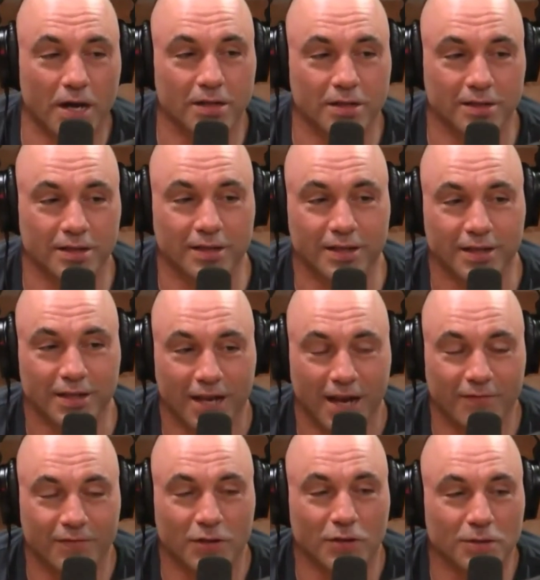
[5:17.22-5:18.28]
Honestly,
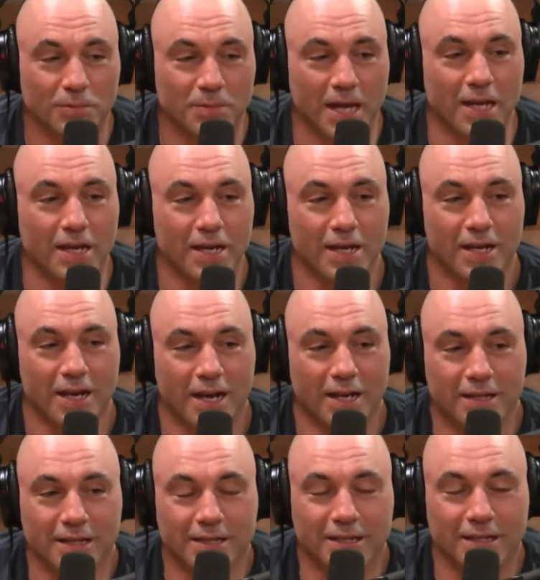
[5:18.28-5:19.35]
I've told him that. I
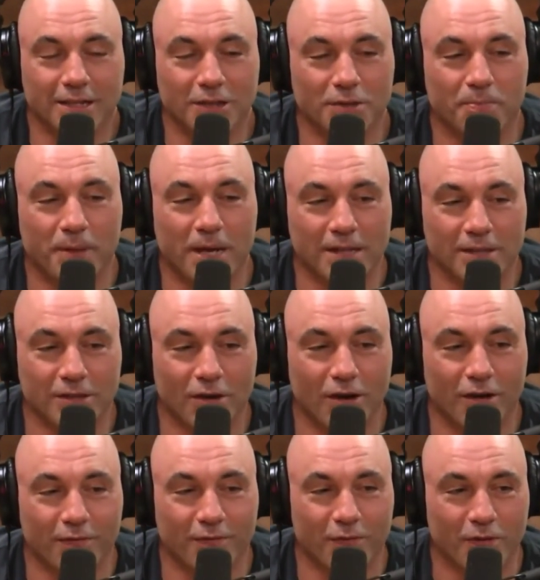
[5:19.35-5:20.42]
think that your best
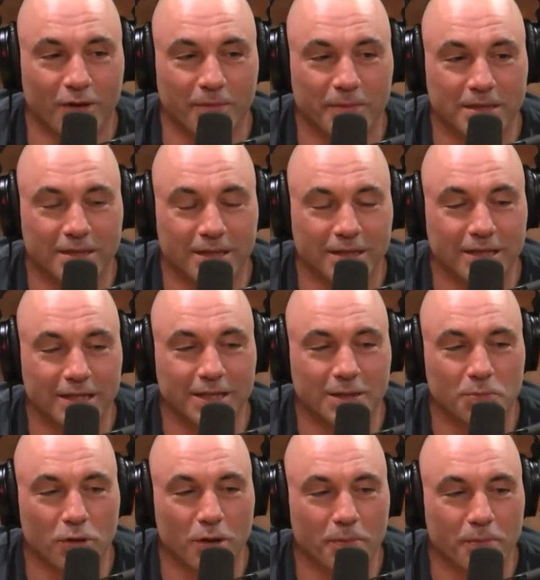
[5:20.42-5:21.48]
art form is like
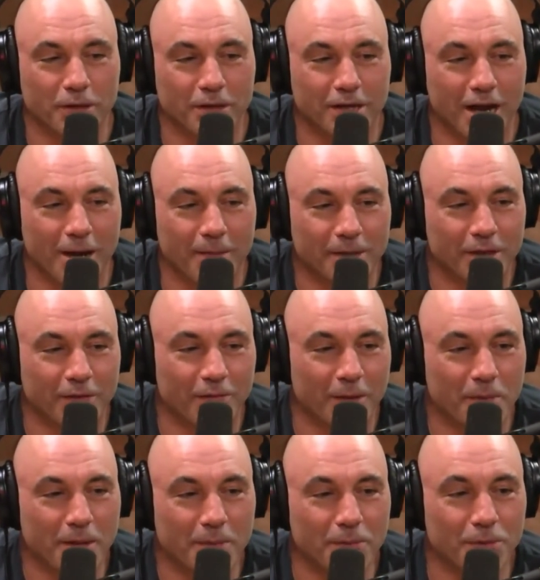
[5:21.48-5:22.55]
inappropriate comedy around
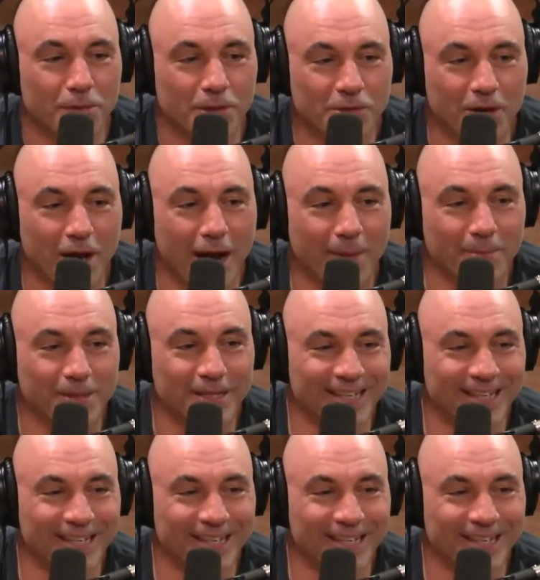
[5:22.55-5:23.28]
people who are trapped.